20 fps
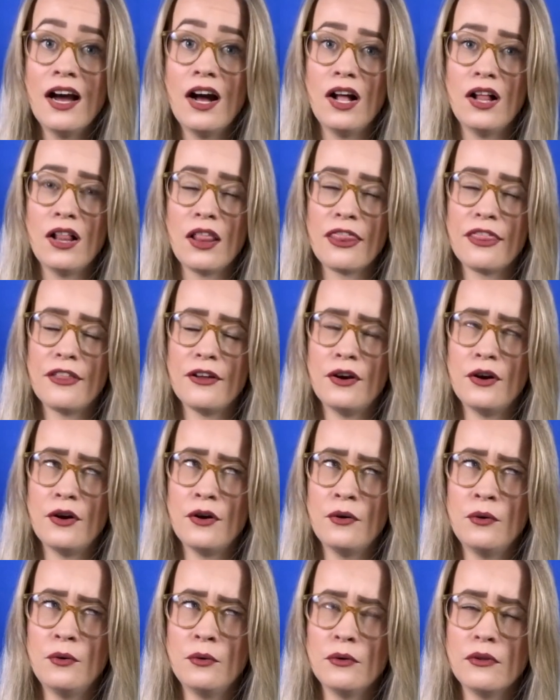
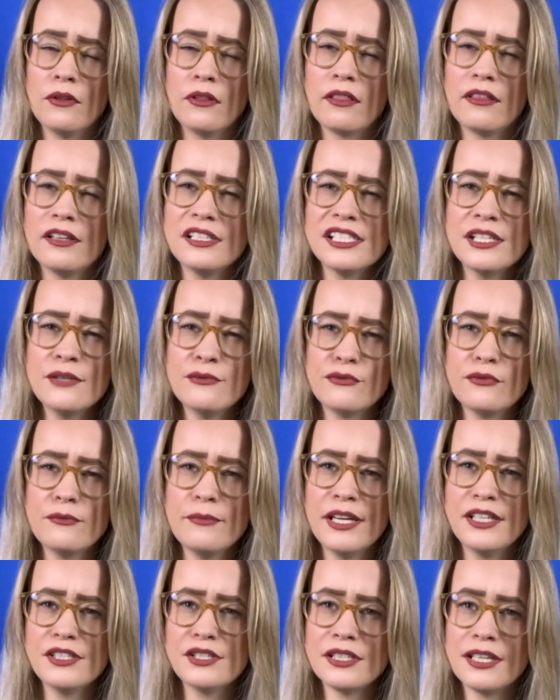Although this
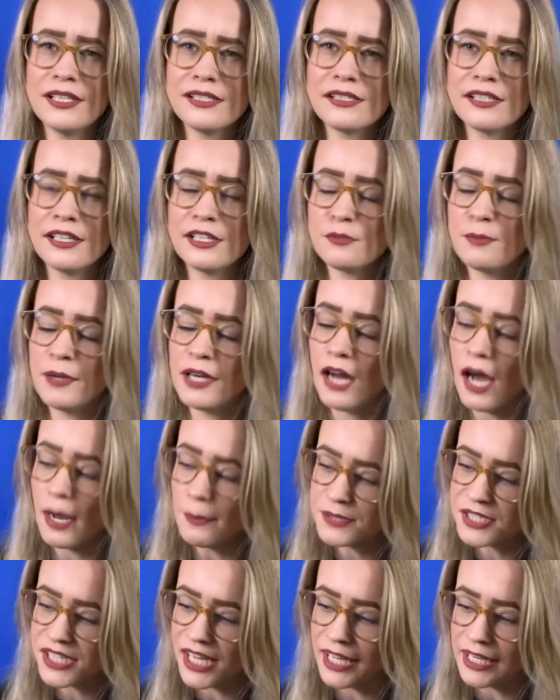information has since been
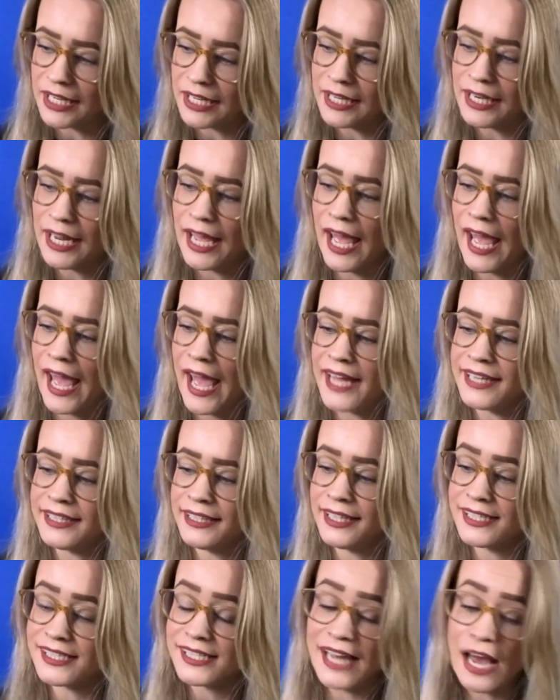updated, and it
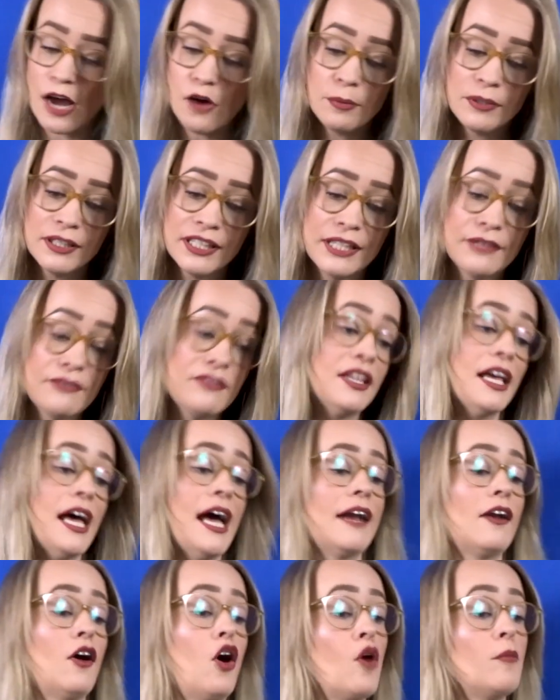is now believed
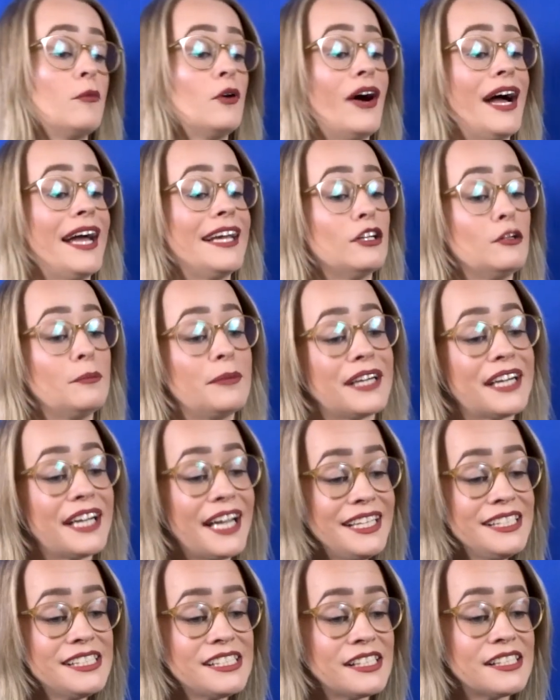that Homo
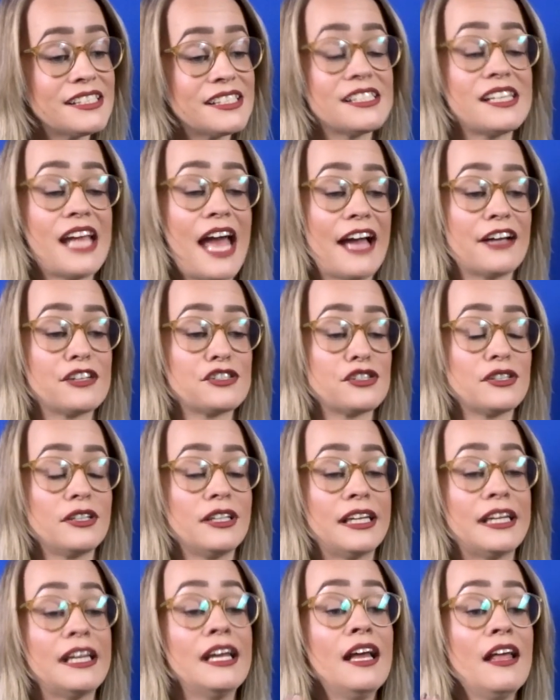heidelbergensis is
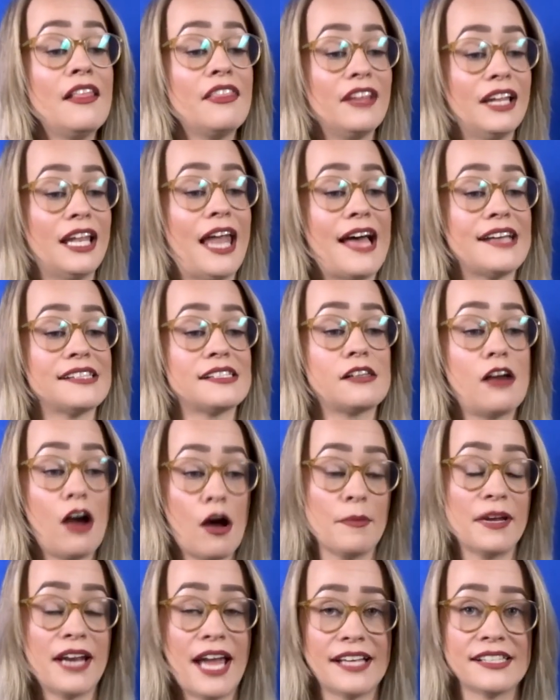actually the last
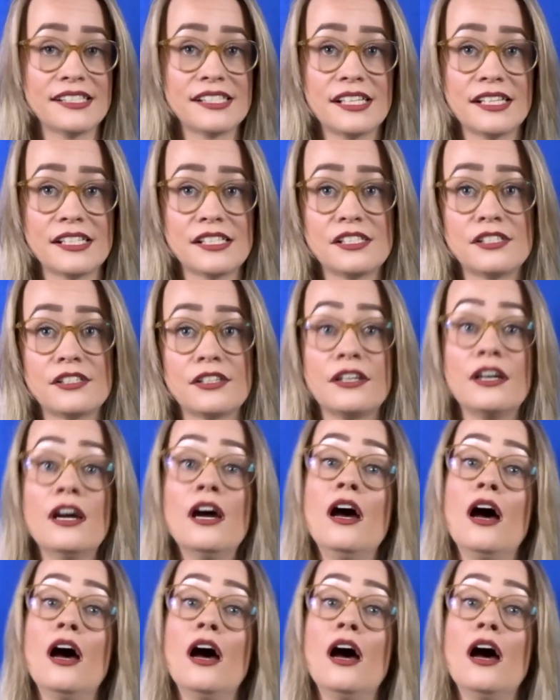common ancestor